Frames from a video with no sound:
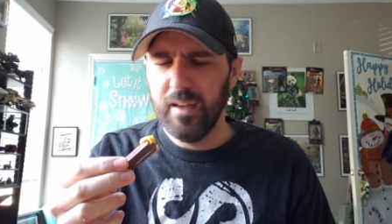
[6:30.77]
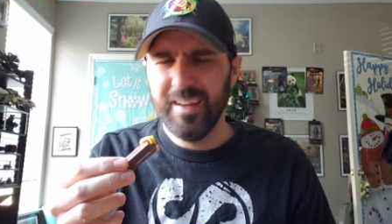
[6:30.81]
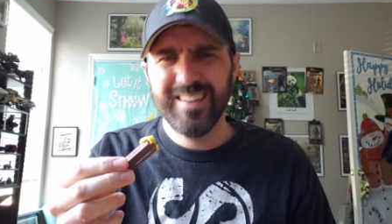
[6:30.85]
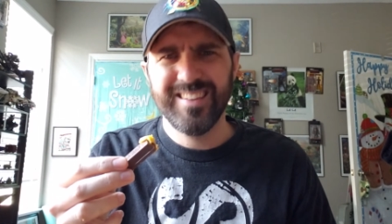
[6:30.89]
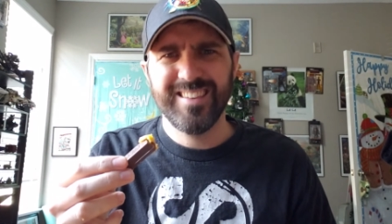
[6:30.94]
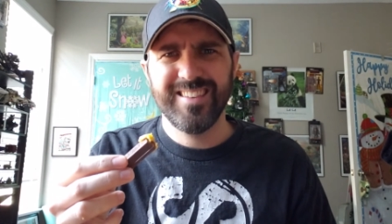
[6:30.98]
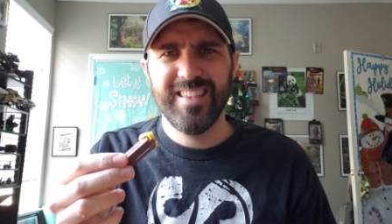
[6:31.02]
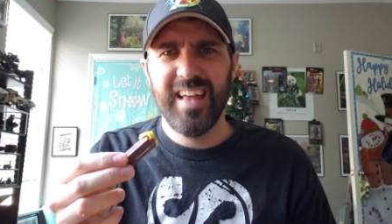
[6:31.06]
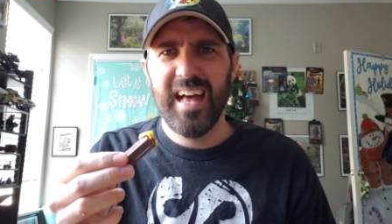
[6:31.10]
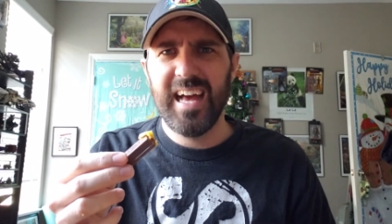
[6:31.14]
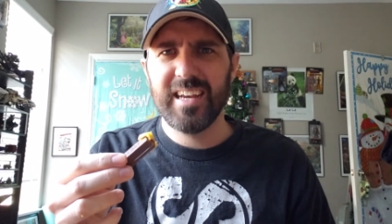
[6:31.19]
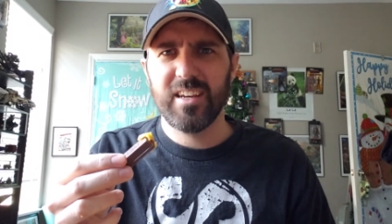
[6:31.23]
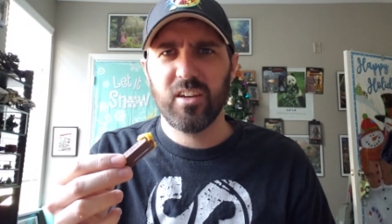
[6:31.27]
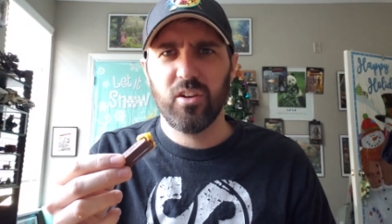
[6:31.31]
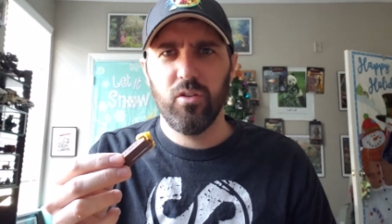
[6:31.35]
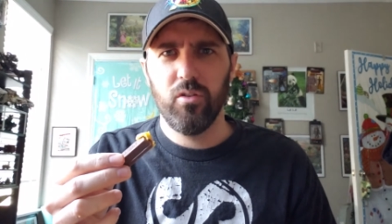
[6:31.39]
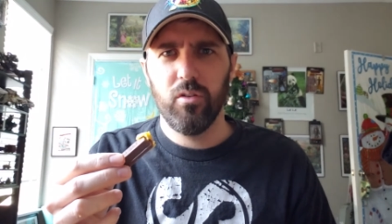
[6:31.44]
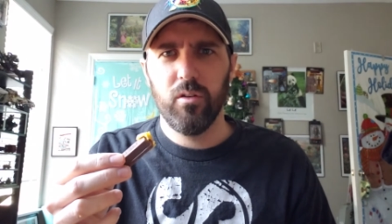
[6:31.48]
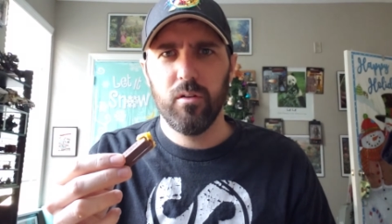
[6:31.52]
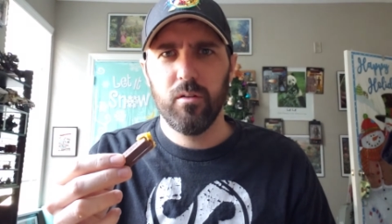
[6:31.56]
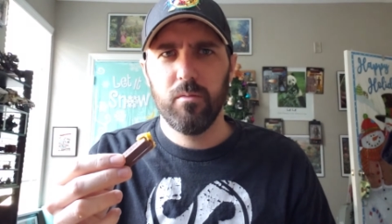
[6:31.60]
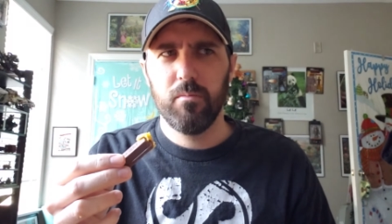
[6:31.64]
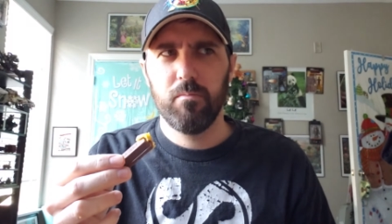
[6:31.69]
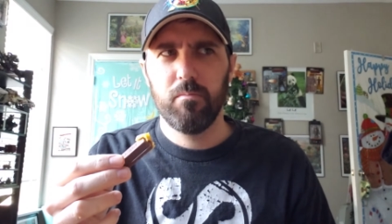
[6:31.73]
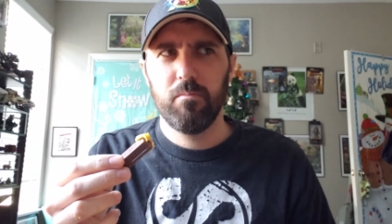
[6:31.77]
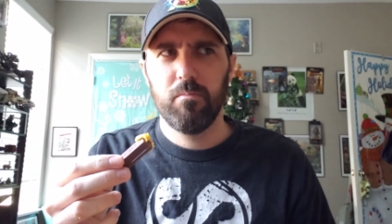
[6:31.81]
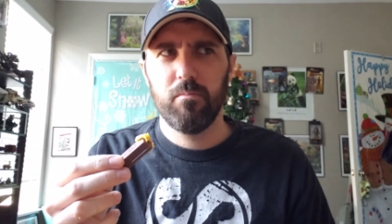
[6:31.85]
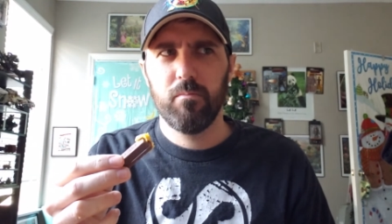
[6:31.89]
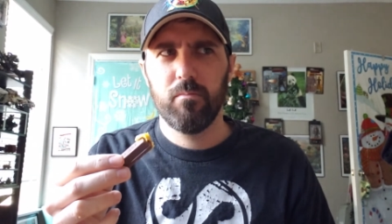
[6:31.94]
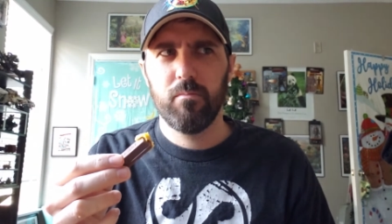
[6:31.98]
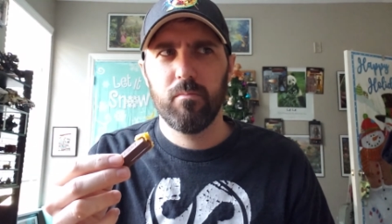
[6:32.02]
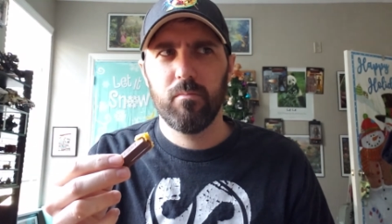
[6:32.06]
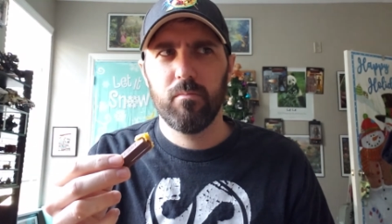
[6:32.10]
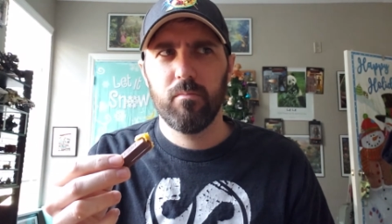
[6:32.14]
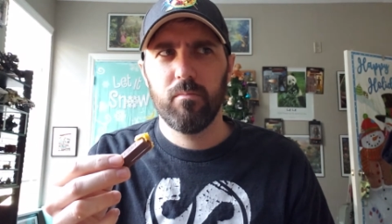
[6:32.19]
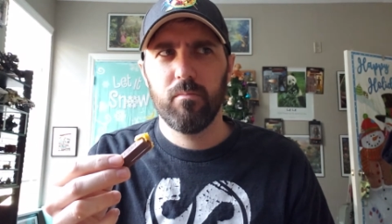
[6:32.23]
Is that good?
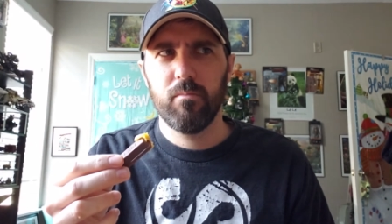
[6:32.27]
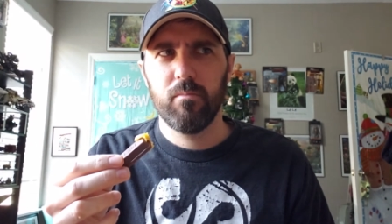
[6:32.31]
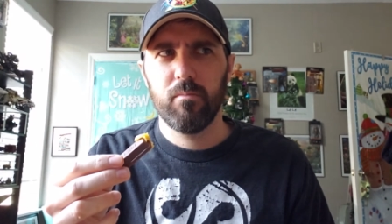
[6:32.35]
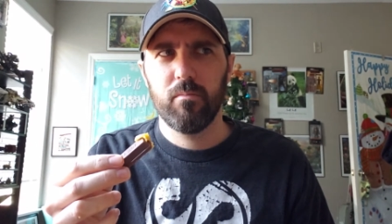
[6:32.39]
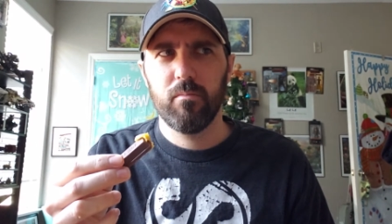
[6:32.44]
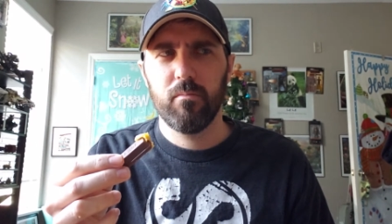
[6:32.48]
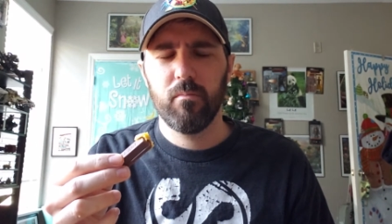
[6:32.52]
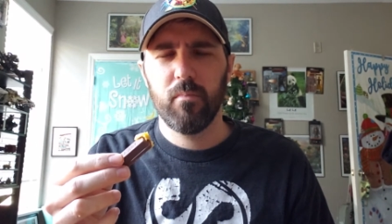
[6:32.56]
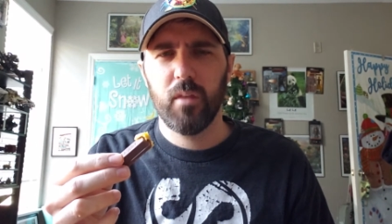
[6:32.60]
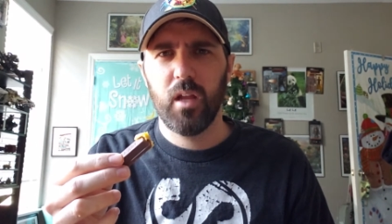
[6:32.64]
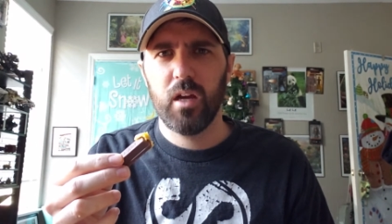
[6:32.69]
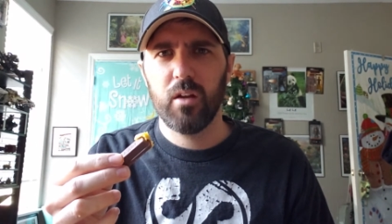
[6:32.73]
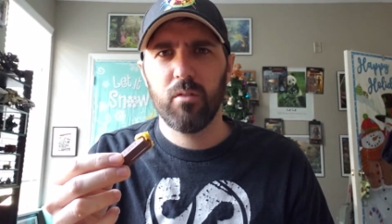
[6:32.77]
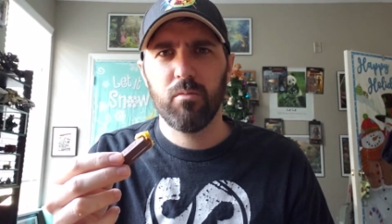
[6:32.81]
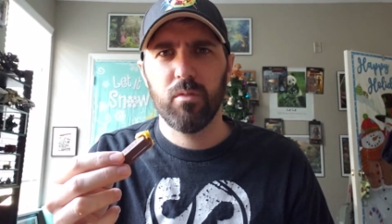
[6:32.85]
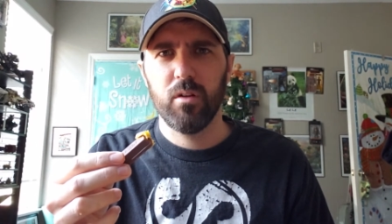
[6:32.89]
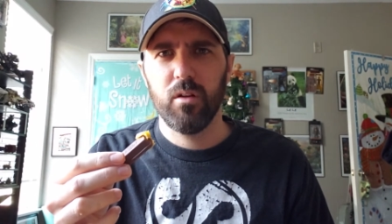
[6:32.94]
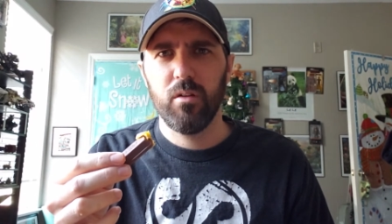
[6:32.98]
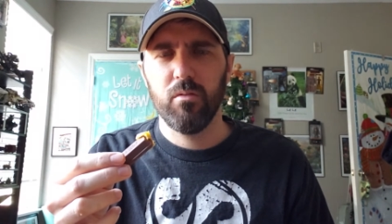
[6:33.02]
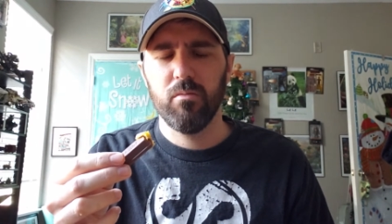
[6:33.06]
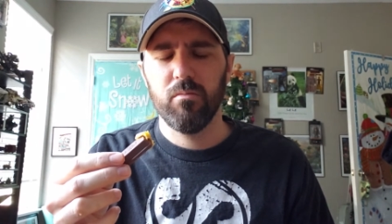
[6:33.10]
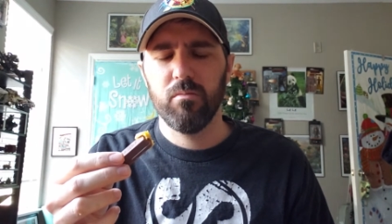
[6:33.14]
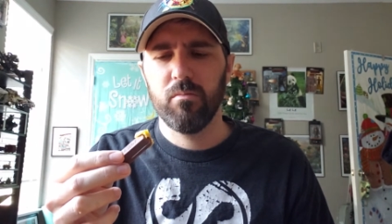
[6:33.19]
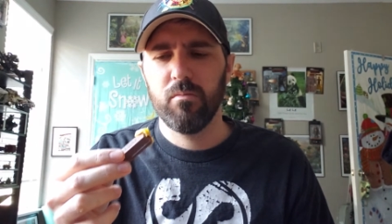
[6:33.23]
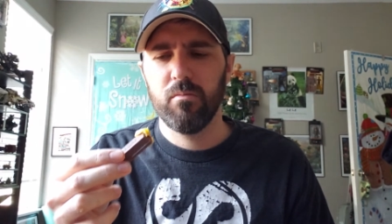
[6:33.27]
I don't know.